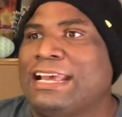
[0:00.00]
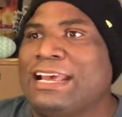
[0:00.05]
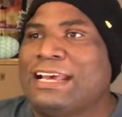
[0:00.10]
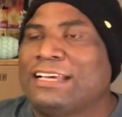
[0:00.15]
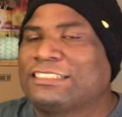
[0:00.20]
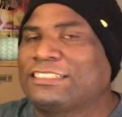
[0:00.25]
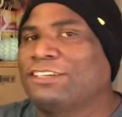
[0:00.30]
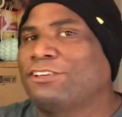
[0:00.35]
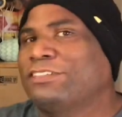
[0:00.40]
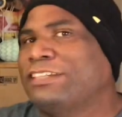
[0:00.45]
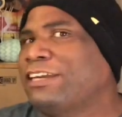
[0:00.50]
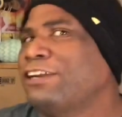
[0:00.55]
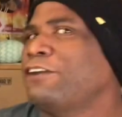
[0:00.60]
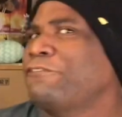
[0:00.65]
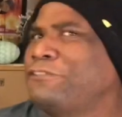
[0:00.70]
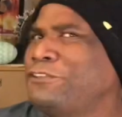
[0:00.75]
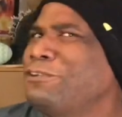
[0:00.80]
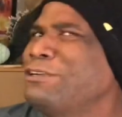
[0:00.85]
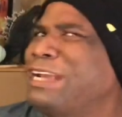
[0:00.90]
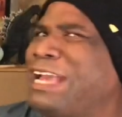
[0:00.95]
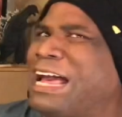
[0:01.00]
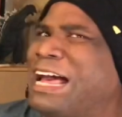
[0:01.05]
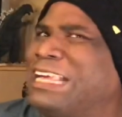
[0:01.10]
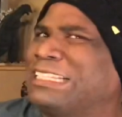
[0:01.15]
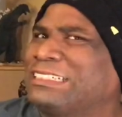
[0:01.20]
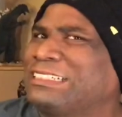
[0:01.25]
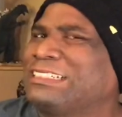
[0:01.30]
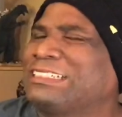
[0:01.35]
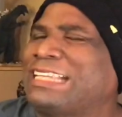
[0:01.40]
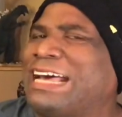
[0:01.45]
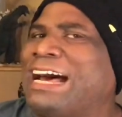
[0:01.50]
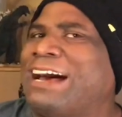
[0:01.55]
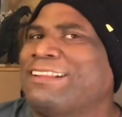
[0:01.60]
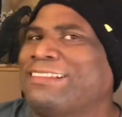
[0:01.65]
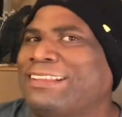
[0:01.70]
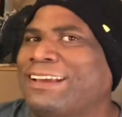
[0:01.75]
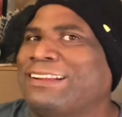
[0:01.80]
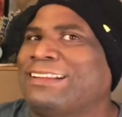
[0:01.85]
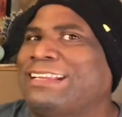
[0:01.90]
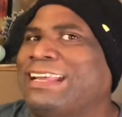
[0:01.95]
So there are a few Godzillas out
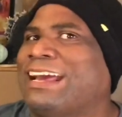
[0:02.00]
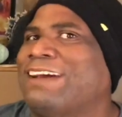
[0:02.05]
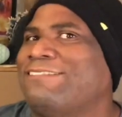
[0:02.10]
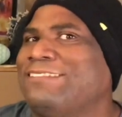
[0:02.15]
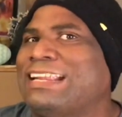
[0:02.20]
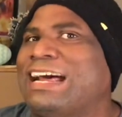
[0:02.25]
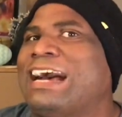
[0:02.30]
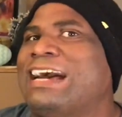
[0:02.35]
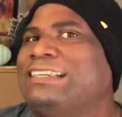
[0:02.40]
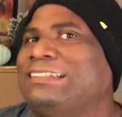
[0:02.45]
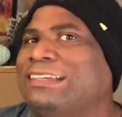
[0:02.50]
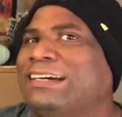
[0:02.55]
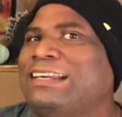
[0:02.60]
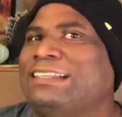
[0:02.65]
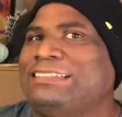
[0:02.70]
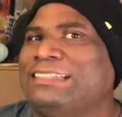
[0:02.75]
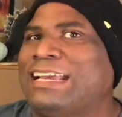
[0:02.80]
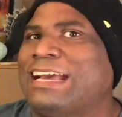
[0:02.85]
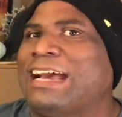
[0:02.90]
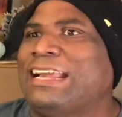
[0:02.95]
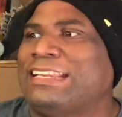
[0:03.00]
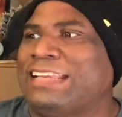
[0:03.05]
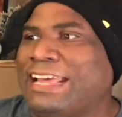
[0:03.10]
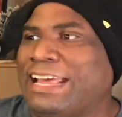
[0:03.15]
there that they have not done yet,